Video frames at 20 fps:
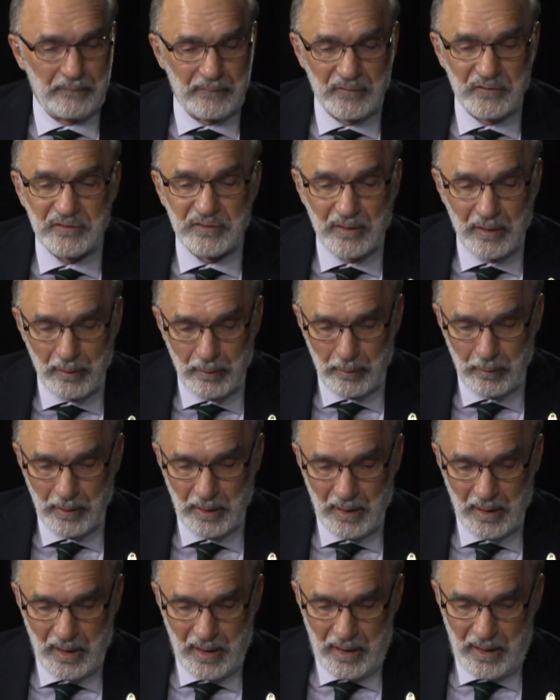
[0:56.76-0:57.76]
So,
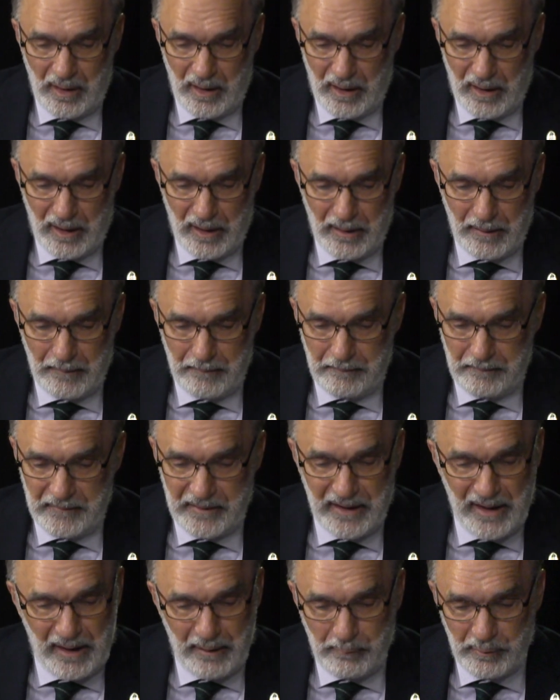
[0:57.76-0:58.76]

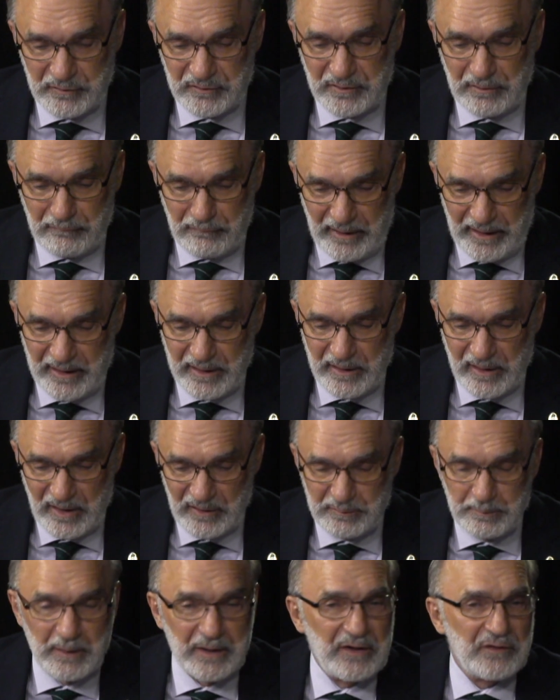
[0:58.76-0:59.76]
yeah, it was a
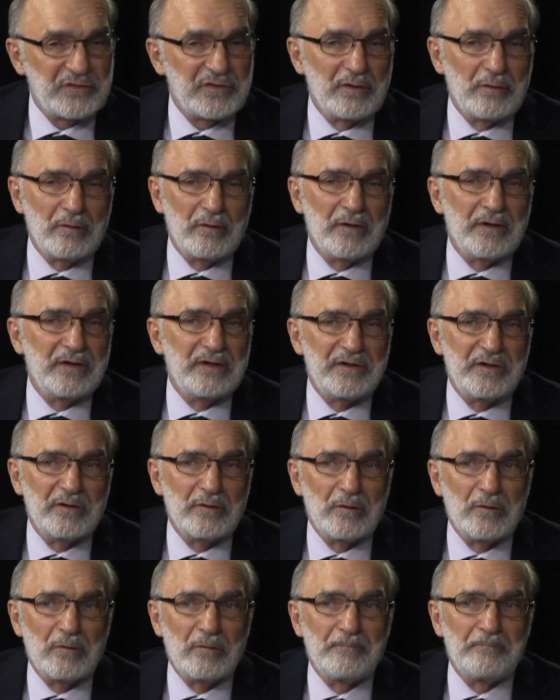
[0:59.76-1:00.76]
recognized medicinal
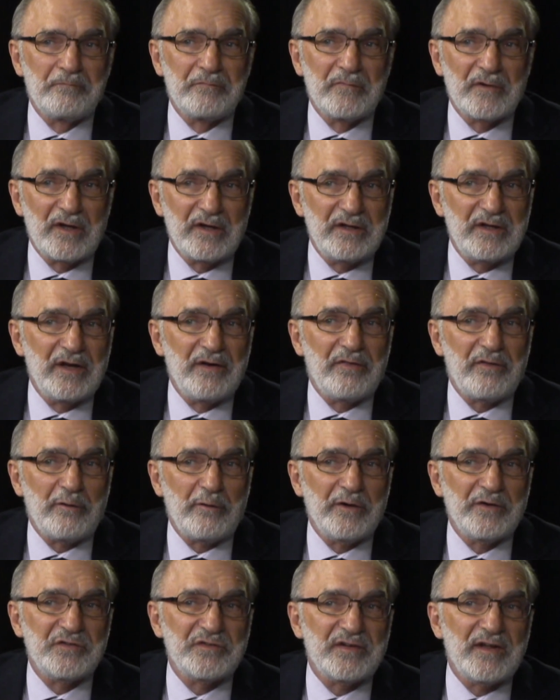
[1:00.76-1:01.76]
until
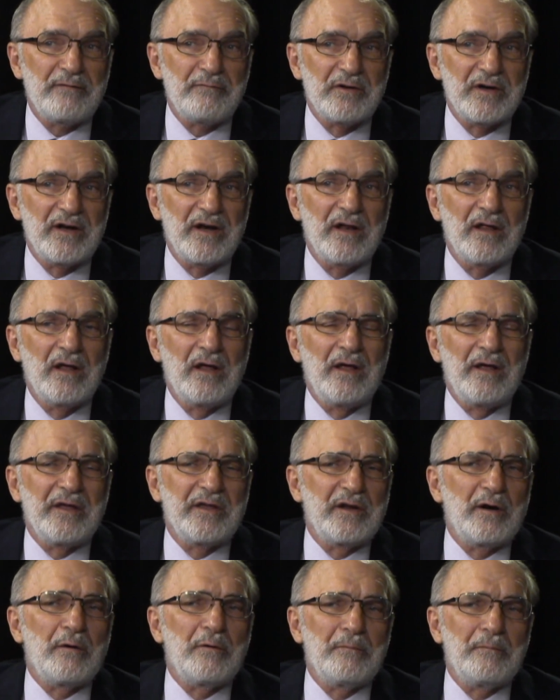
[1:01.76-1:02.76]
1937. And you
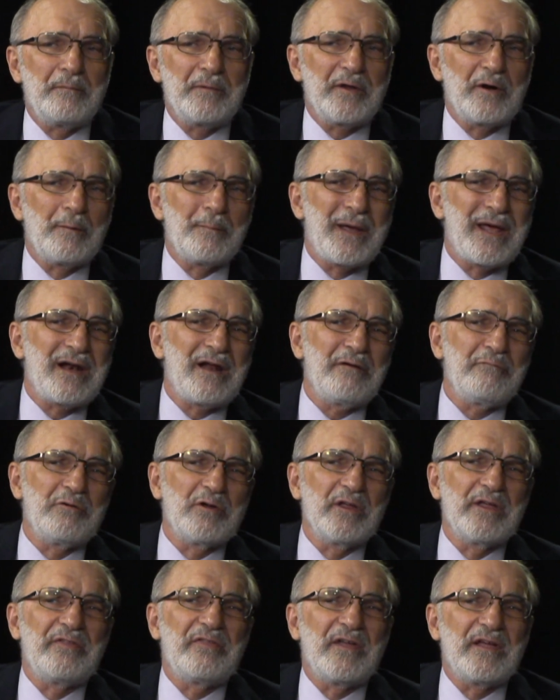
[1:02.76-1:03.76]
know, Matt, I
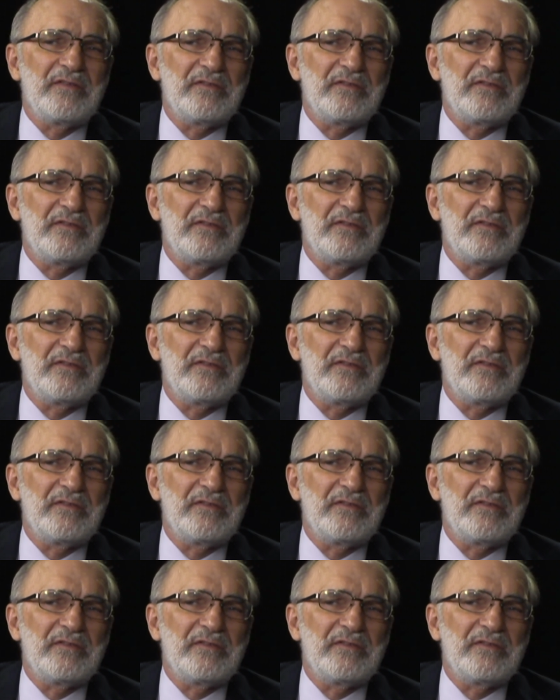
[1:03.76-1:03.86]
really think